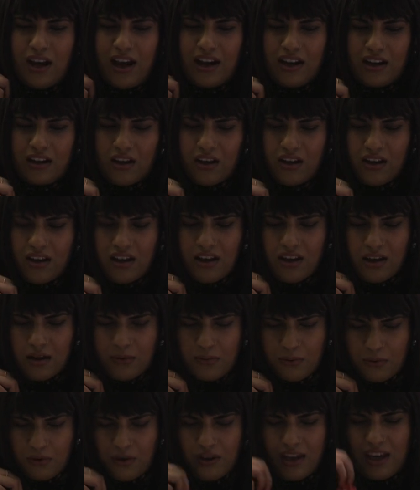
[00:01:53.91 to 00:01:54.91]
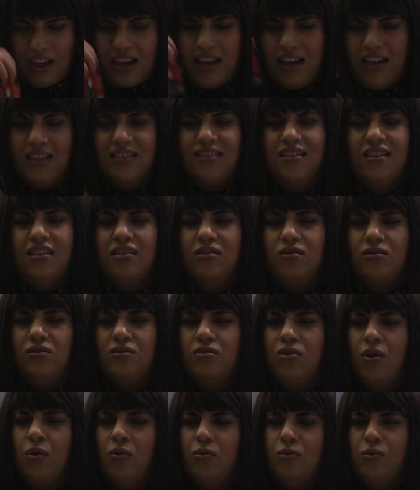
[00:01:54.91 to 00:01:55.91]
like, look at the kabukis, they're
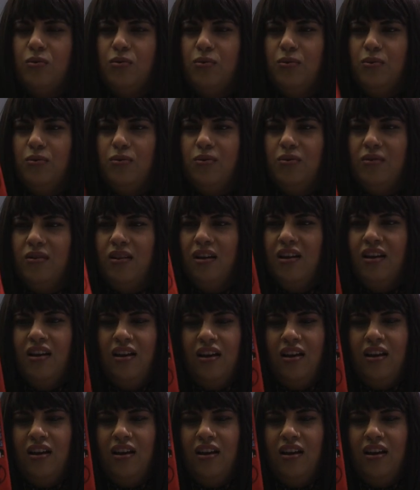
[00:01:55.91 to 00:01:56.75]
so cool.